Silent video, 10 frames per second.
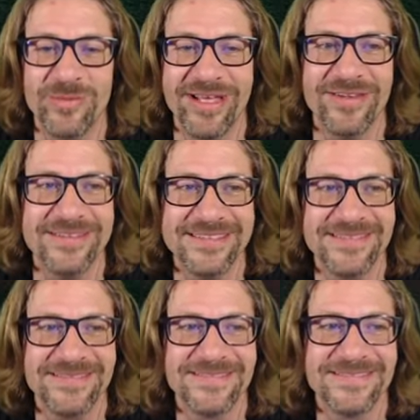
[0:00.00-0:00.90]
banned though, so.
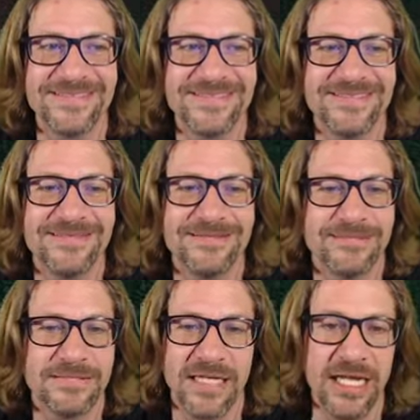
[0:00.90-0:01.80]

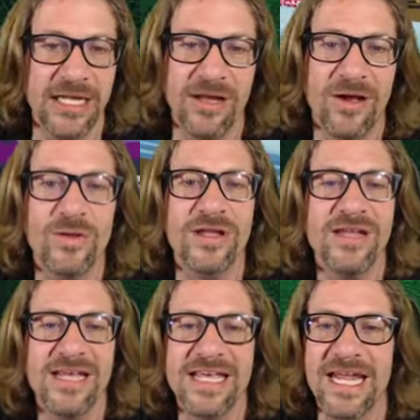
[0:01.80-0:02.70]
Hey, hold on.
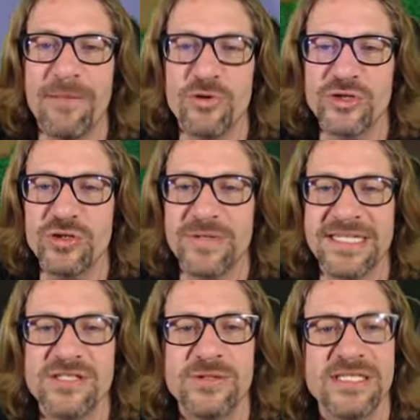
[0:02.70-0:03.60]
Can I push you
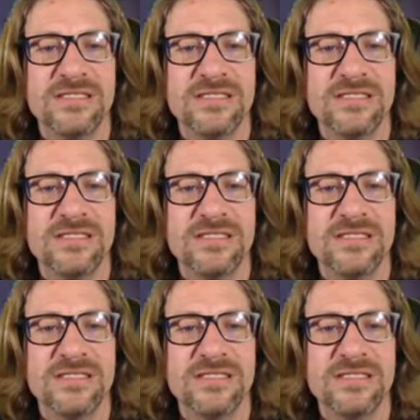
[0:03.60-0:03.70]
into it?